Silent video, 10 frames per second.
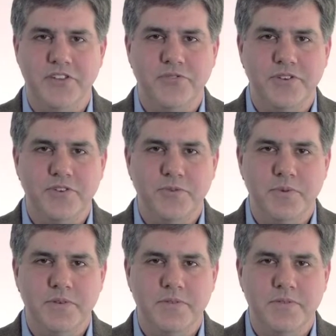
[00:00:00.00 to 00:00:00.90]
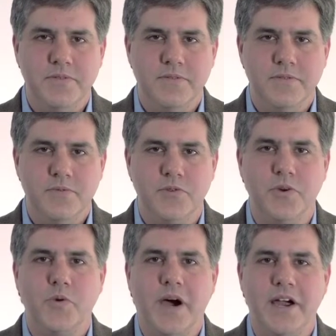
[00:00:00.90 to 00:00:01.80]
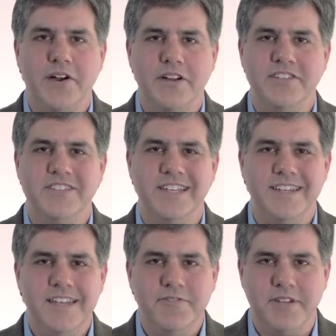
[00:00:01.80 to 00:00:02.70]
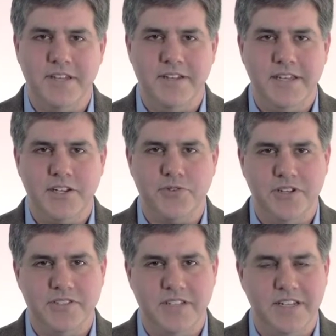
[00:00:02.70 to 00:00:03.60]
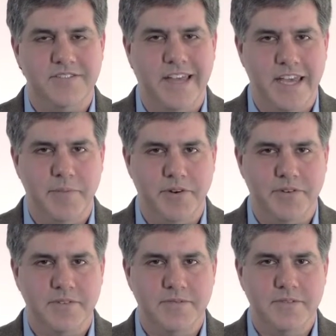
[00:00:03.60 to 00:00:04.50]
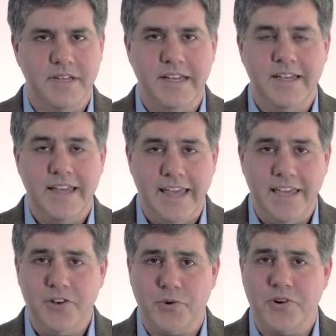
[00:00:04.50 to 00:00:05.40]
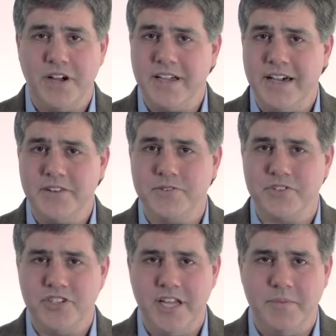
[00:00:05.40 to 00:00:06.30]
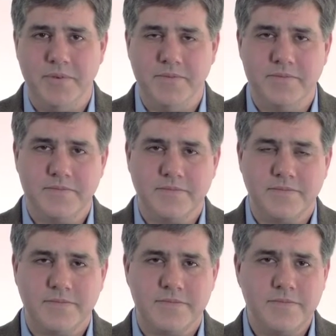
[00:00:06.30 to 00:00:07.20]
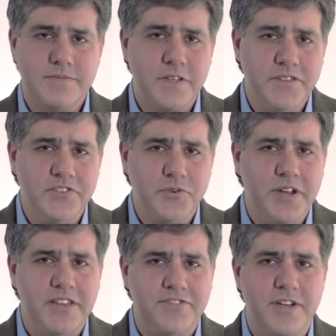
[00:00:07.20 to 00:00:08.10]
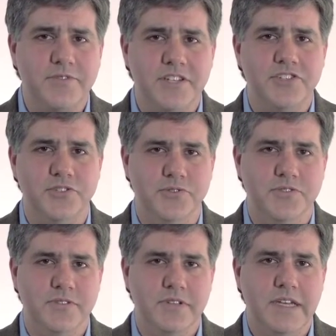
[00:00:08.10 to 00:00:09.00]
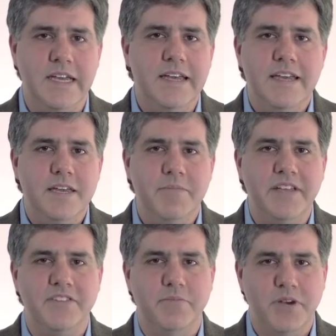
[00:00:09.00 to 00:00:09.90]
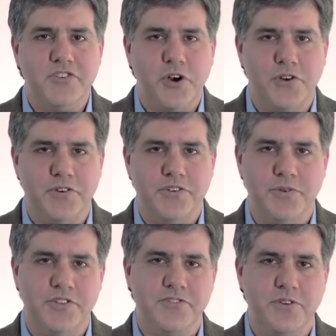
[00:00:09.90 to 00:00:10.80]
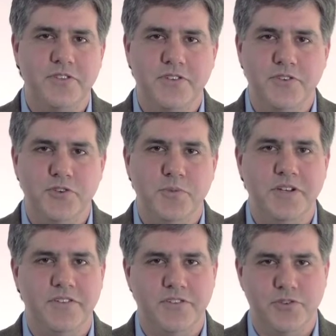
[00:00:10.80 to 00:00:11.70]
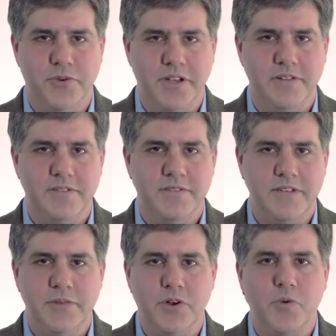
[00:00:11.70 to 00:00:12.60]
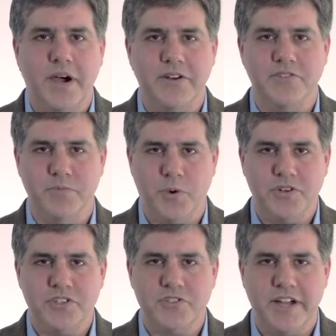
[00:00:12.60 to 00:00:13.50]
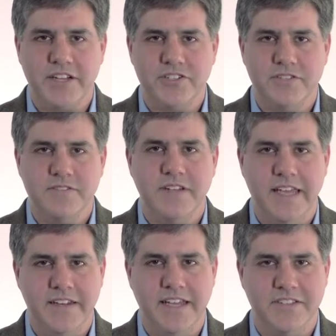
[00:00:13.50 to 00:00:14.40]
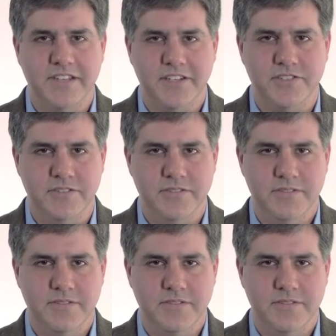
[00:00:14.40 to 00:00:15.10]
entry tube would require a significant increase in its diameter and/or a conical shape. This creates several issues. It makes it much harder to insert the tube into the joint and requires more distraction and dissection.